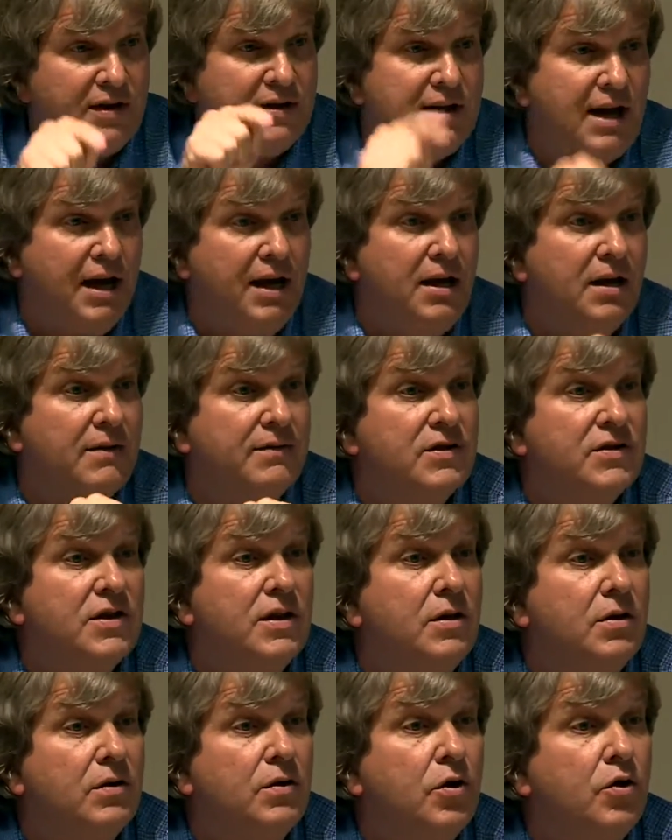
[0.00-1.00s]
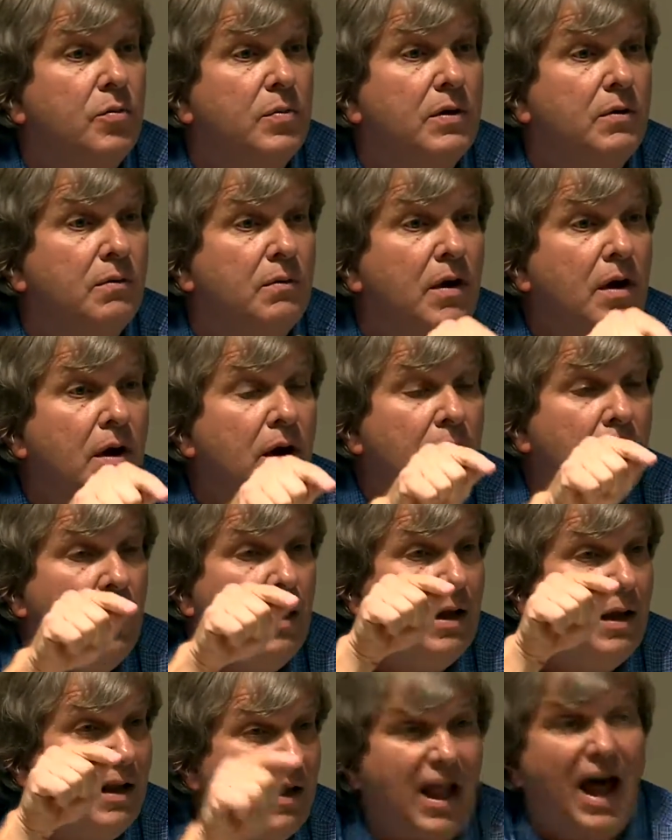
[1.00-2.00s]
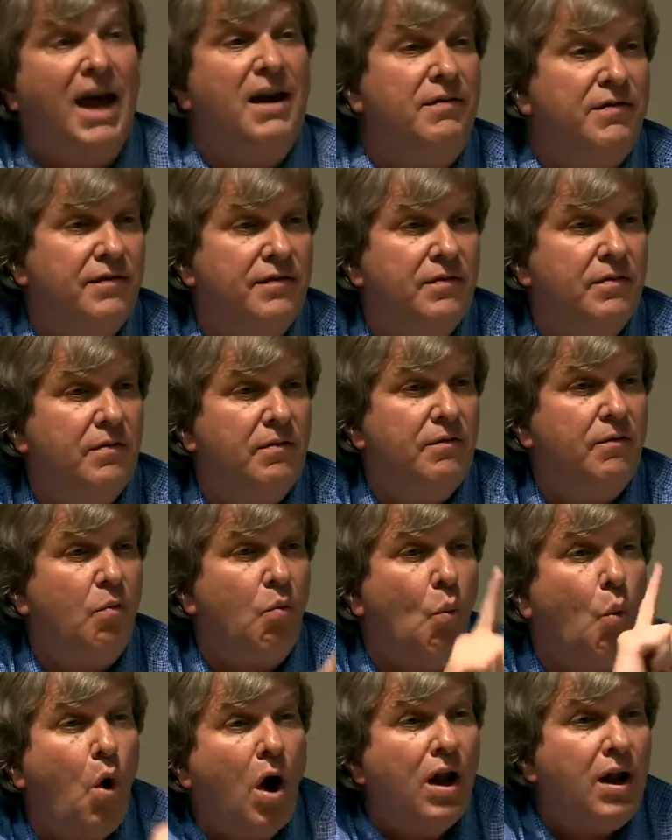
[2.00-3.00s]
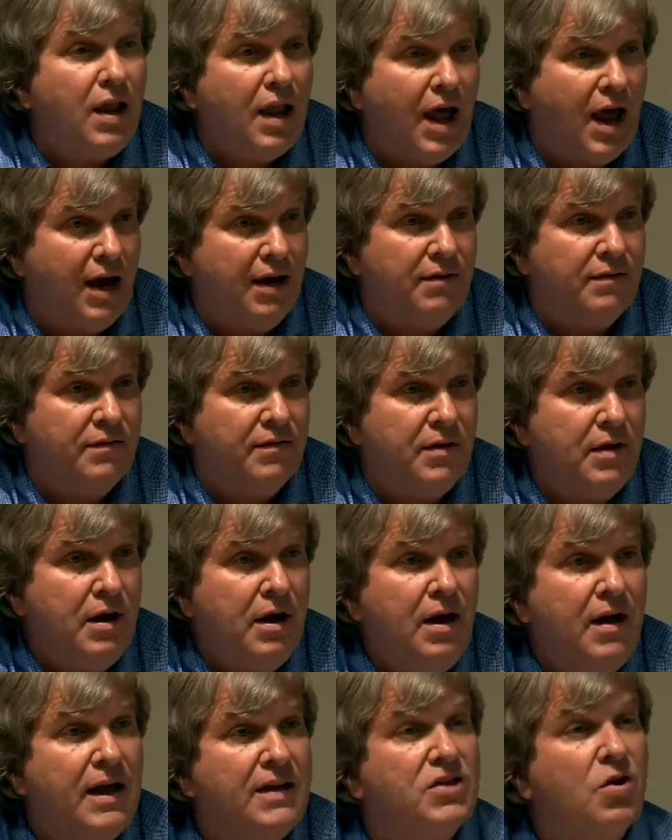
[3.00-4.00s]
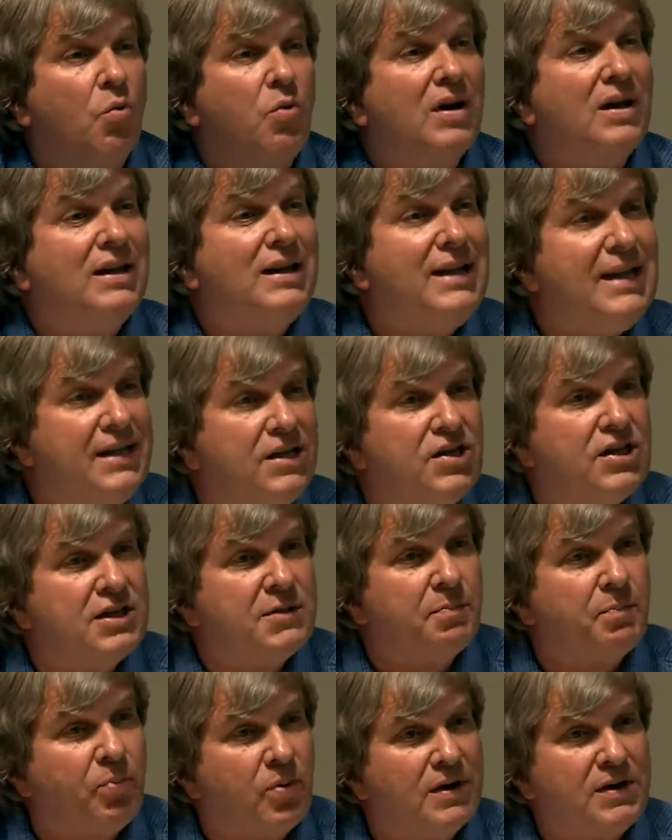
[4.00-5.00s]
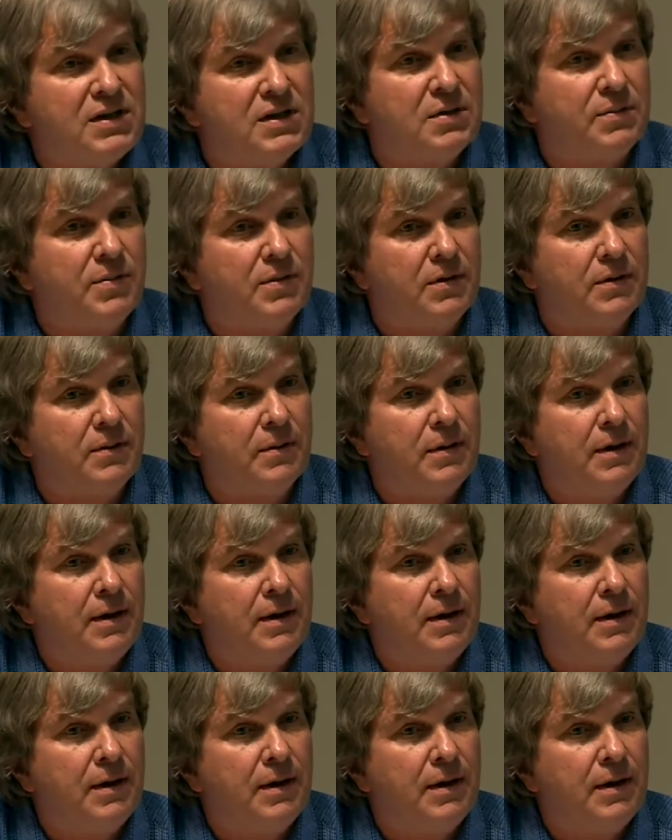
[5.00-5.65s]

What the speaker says: taking of a single human life. One life. That's a religious principle.